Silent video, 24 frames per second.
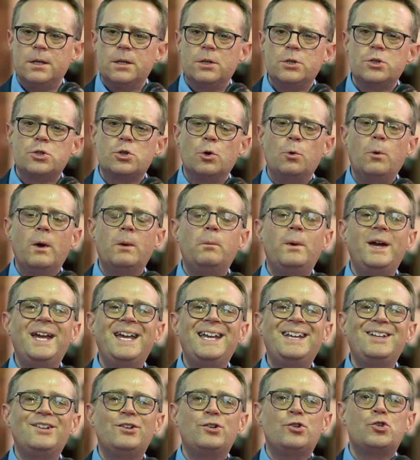So when
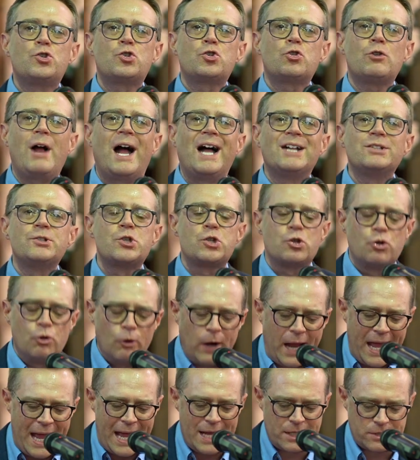we
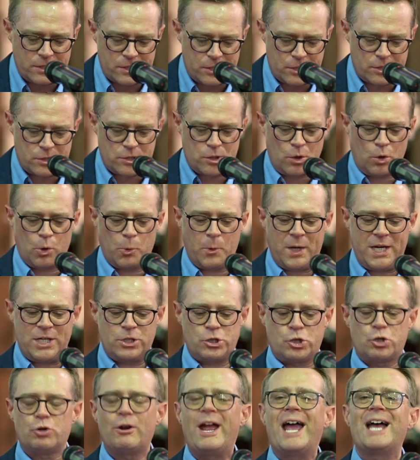transgress or we
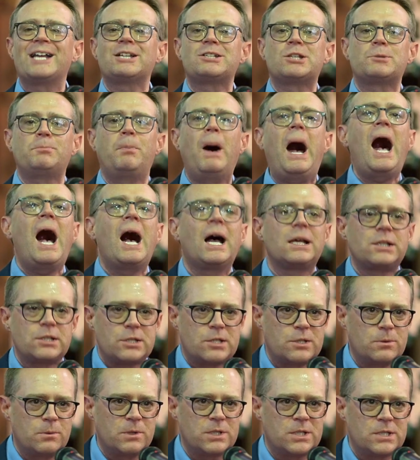
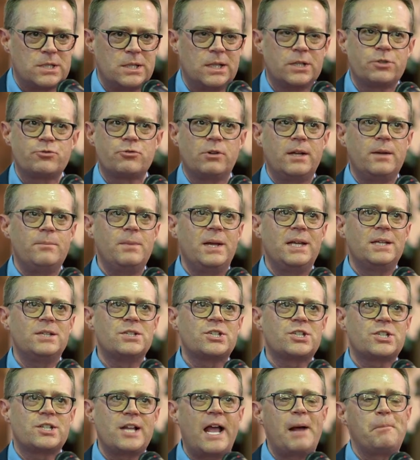trespass, which literally
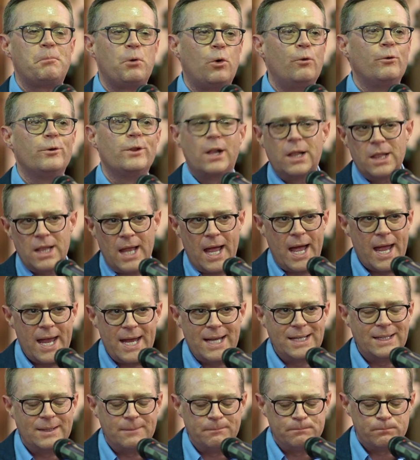means step over the
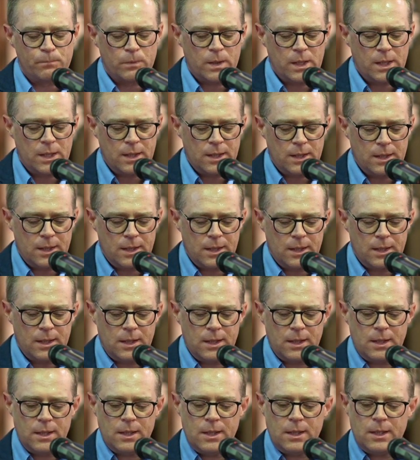line,
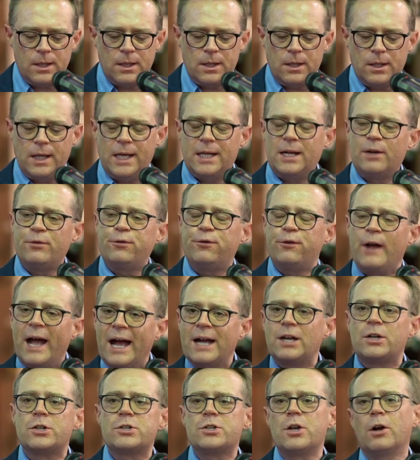it
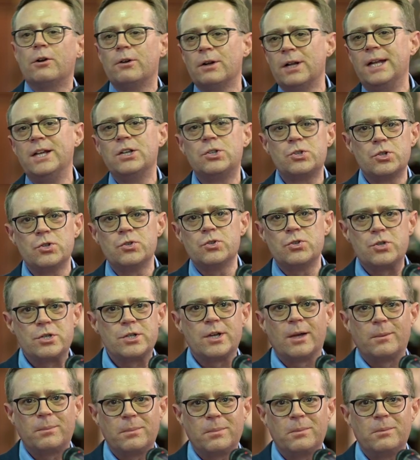affects our
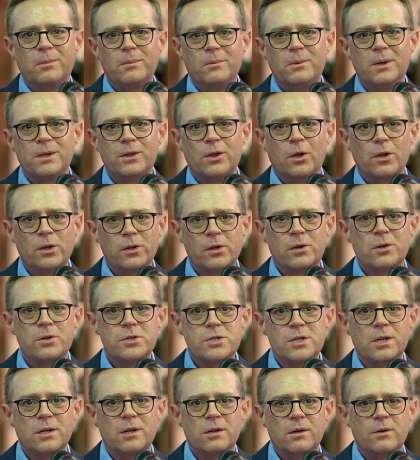relationship with
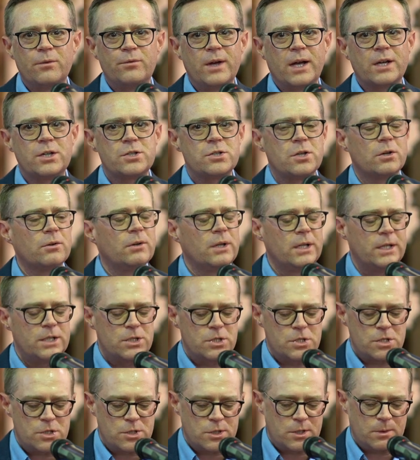others and it affects our
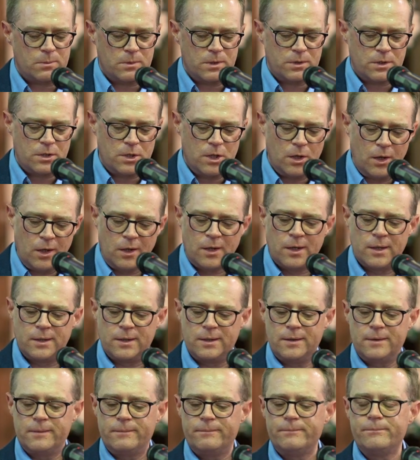relationship with
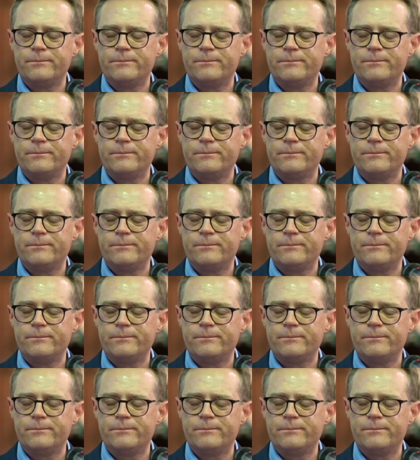God.